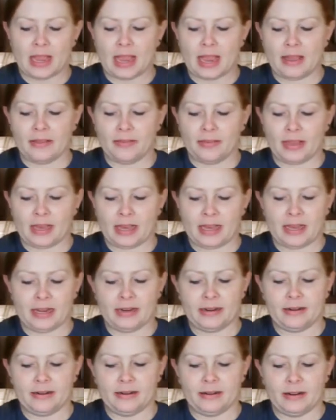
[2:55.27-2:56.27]
and
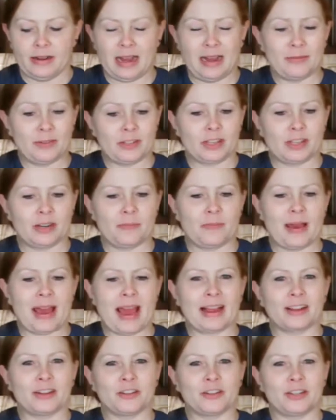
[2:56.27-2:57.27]
then I'm just going to
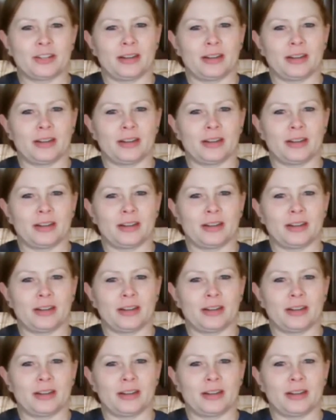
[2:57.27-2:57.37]
package